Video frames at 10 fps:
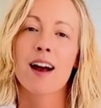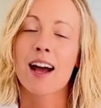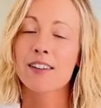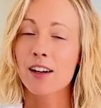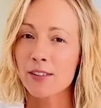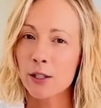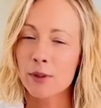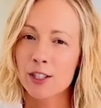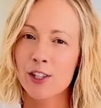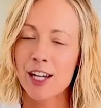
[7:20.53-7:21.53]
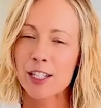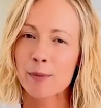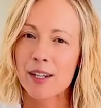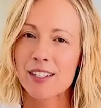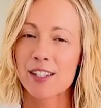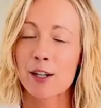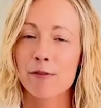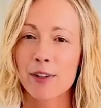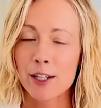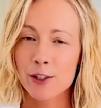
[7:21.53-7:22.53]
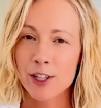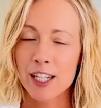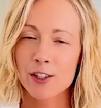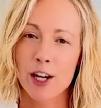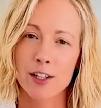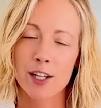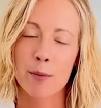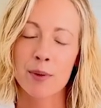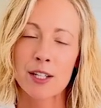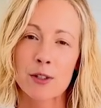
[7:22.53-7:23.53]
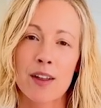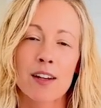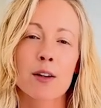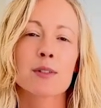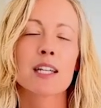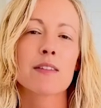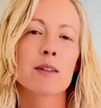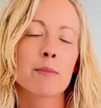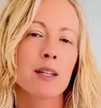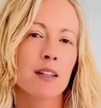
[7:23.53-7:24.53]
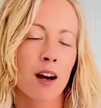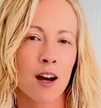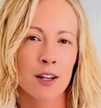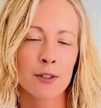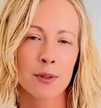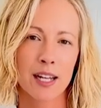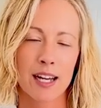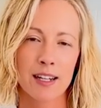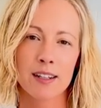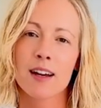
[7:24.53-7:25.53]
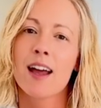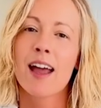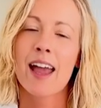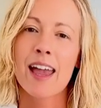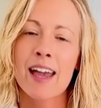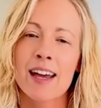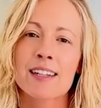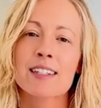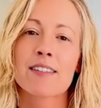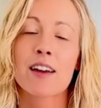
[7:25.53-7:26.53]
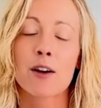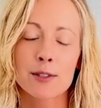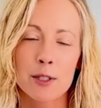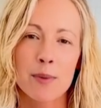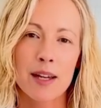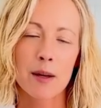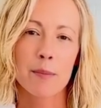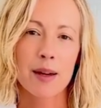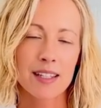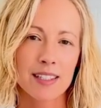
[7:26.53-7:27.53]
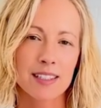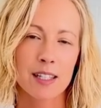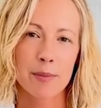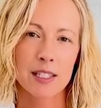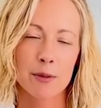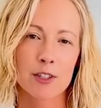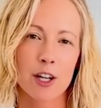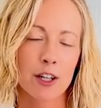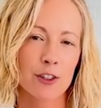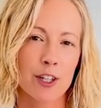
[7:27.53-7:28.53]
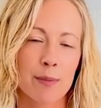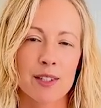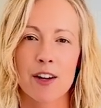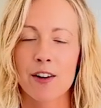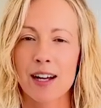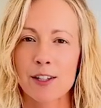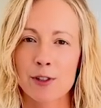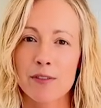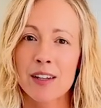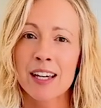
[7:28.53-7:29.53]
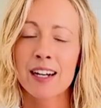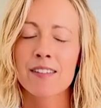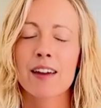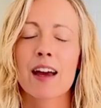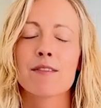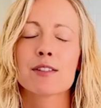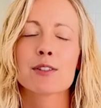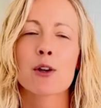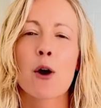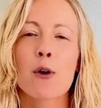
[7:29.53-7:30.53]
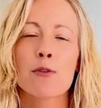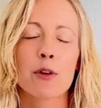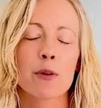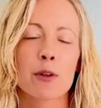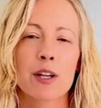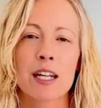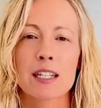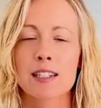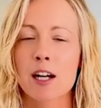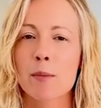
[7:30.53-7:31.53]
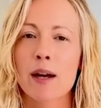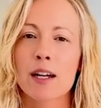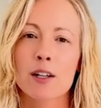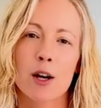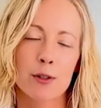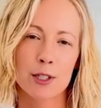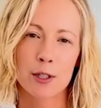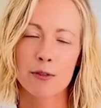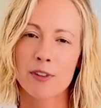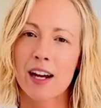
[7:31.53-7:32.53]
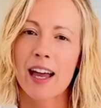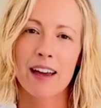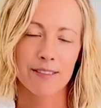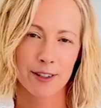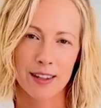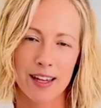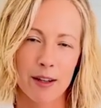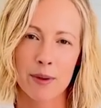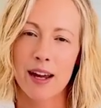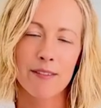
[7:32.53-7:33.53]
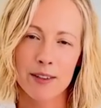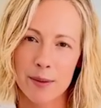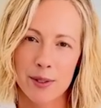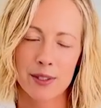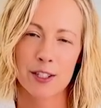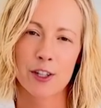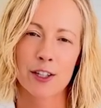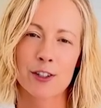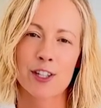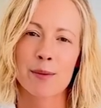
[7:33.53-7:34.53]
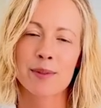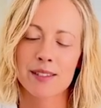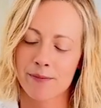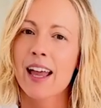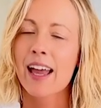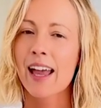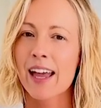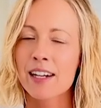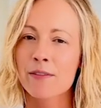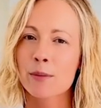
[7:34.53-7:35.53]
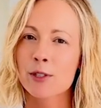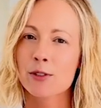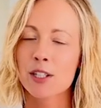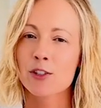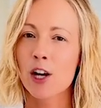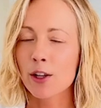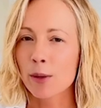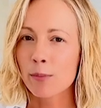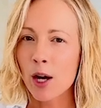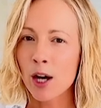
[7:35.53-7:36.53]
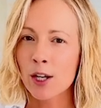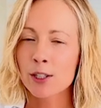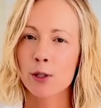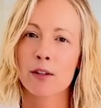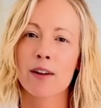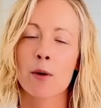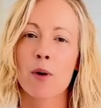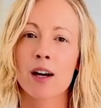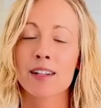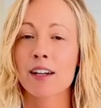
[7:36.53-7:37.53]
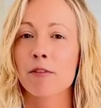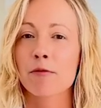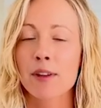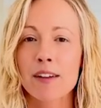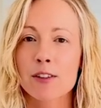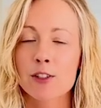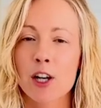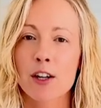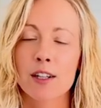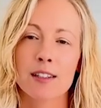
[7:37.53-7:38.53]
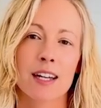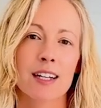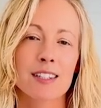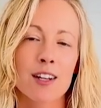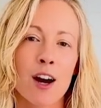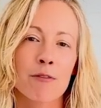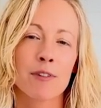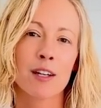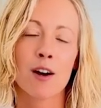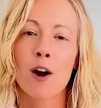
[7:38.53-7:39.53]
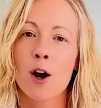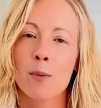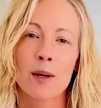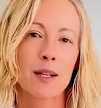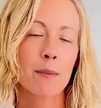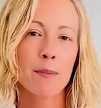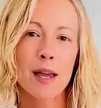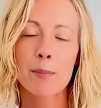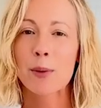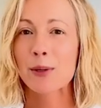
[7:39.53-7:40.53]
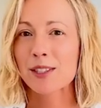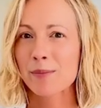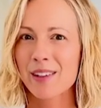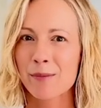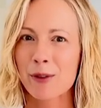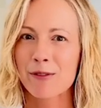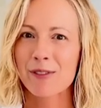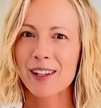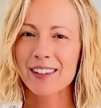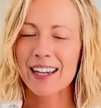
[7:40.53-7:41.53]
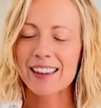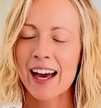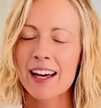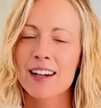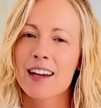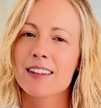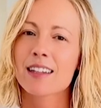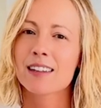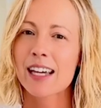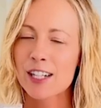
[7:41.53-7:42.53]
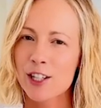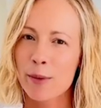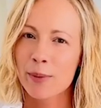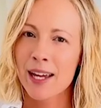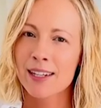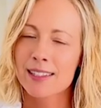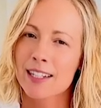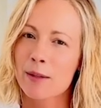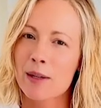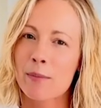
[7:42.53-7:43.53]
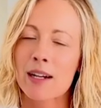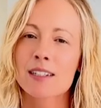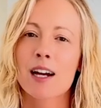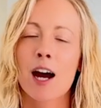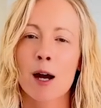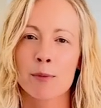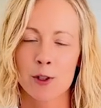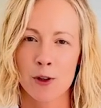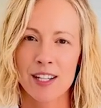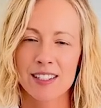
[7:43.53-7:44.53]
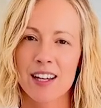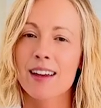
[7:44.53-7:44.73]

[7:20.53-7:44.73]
I love Equal Exchange because they're a fair trade chocolate company, so that goes even beyond organic. And they also make amazing semi-sweet chocolate chips that are naturally vegan, and they have so few ingredients. They are my go-to for everything whenever I'm using chocolate chips. And if I'm choosing chocolate bars, or if I want like a flavored chocolate like a toffee, an almond, a maple, or something more fun like that, then Lake Champlain is going to be my top choice.